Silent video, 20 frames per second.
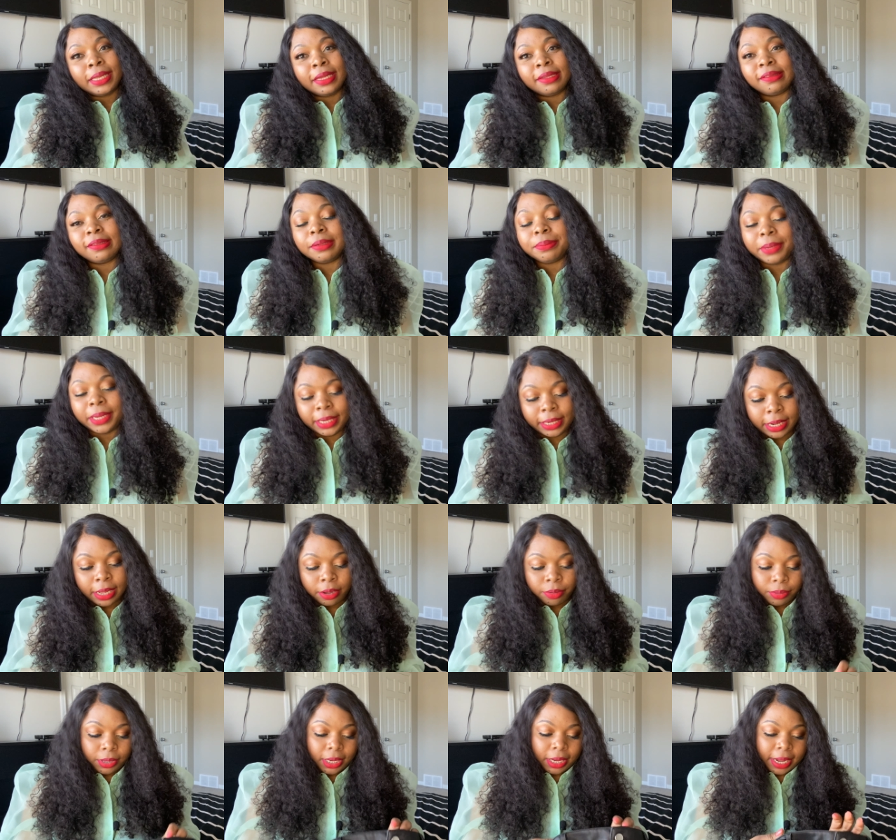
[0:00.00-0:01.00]
lesson by
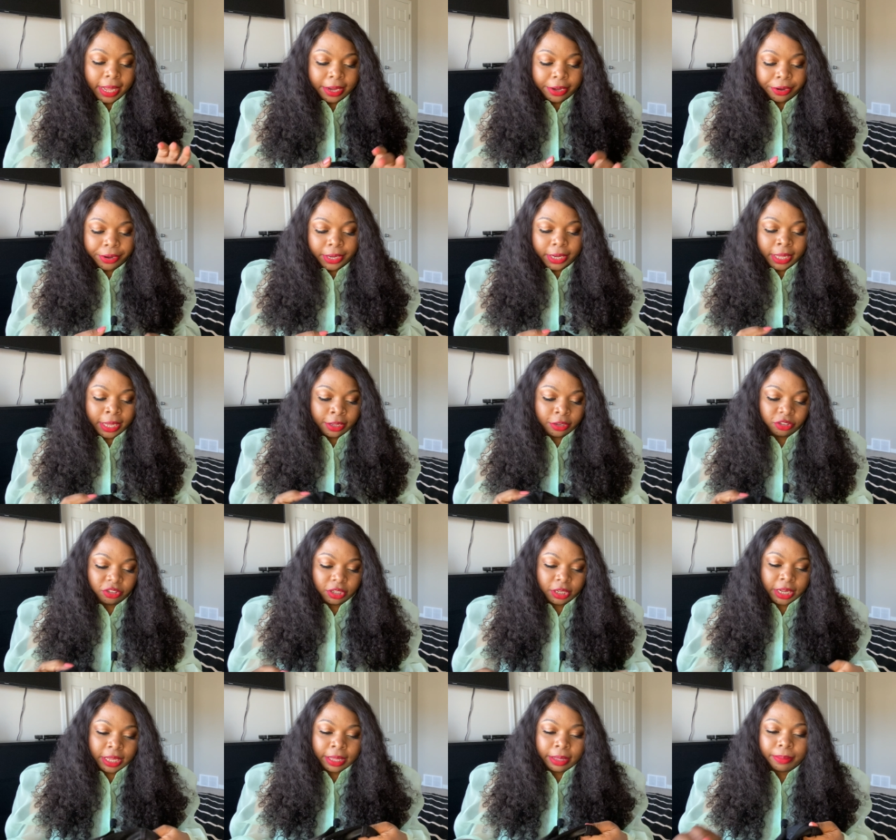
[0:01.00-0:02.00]
now with leather and
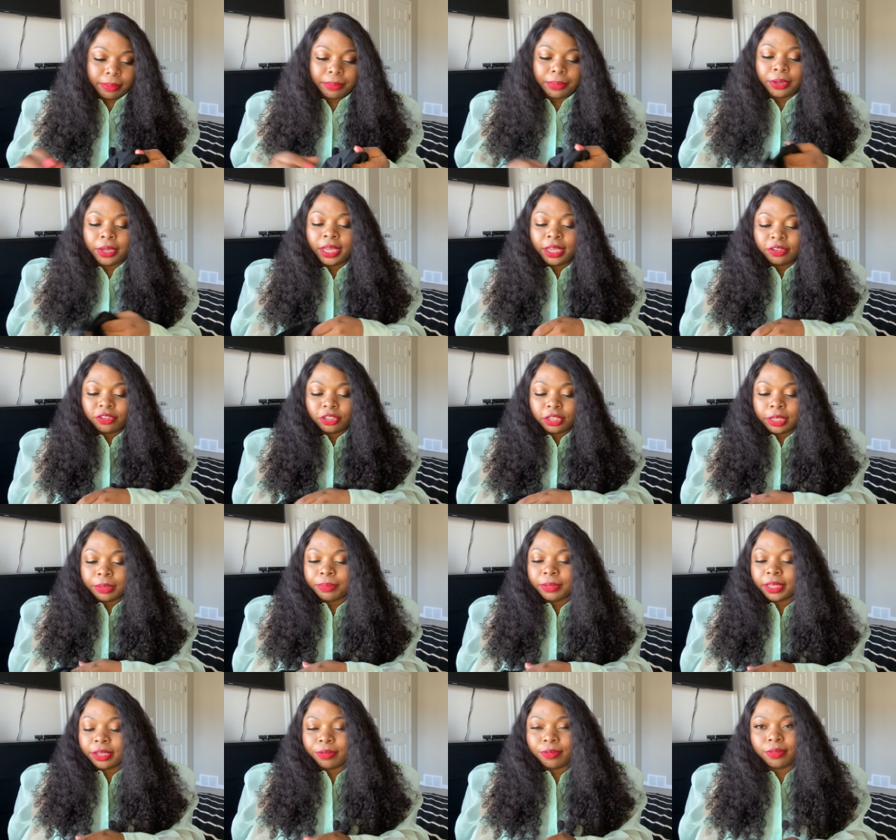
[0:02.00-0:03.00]
H and M, but H and
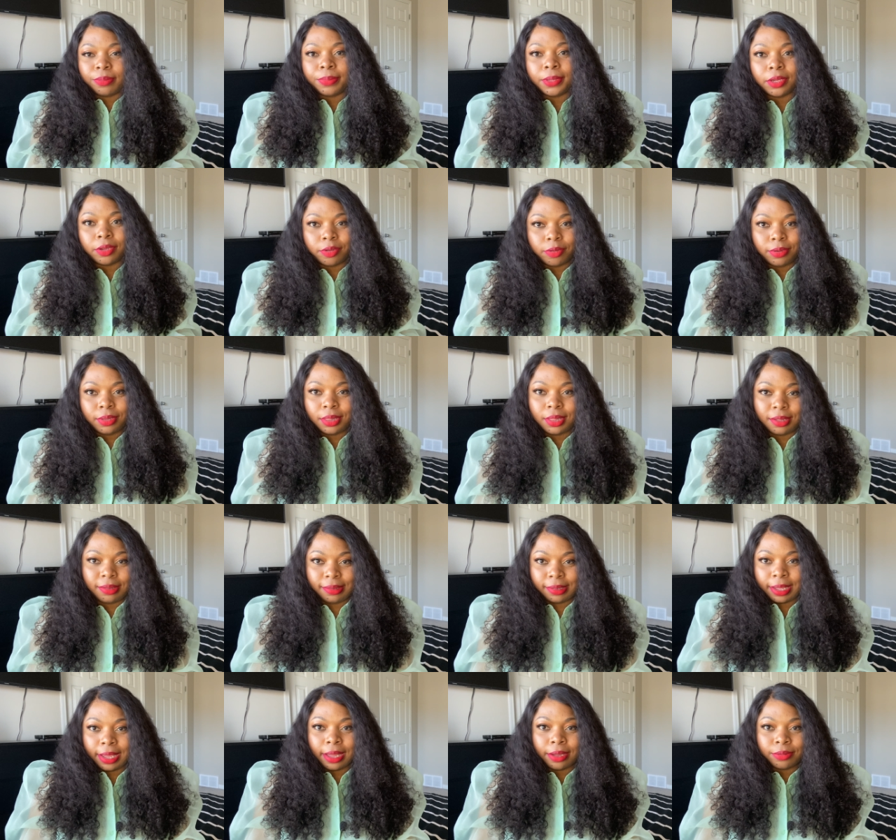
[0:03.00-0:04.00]
M gives me good
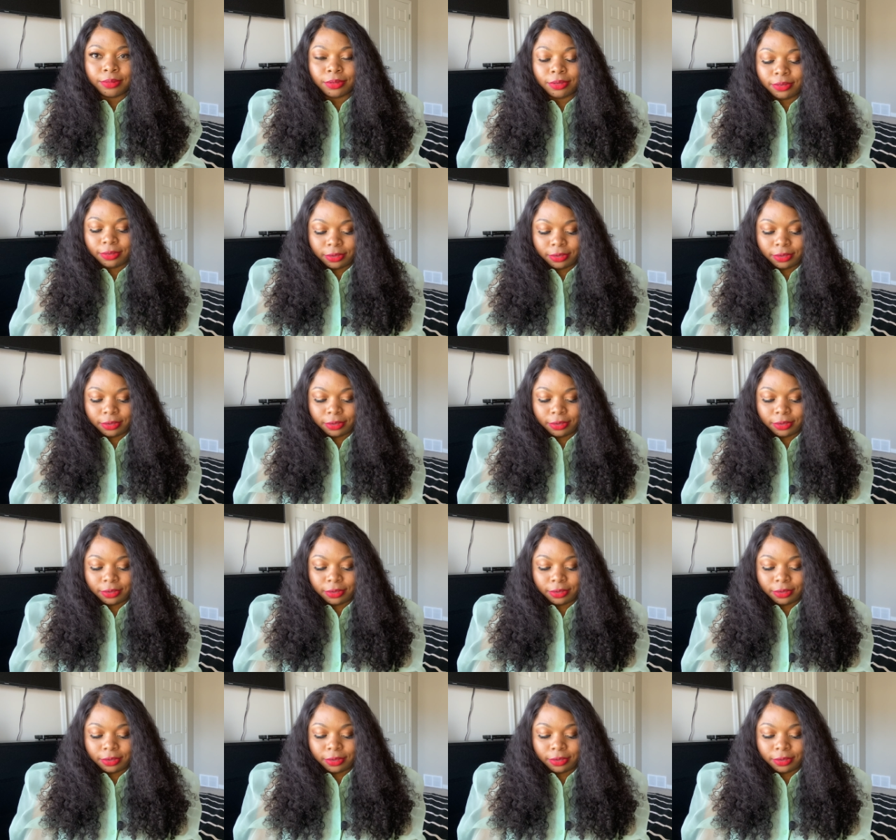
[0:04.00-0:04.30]
discount.